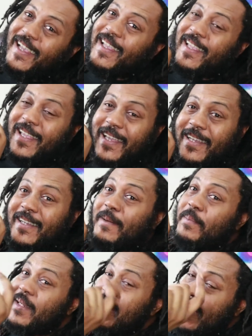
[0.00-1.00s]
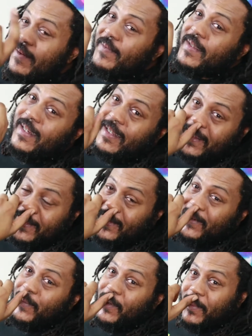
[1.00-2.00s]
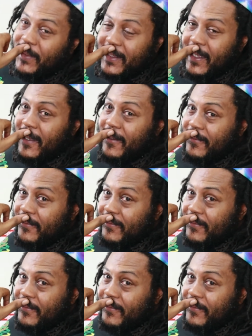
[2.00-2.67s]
Yeah, I'm definitely gonna need to know more about that.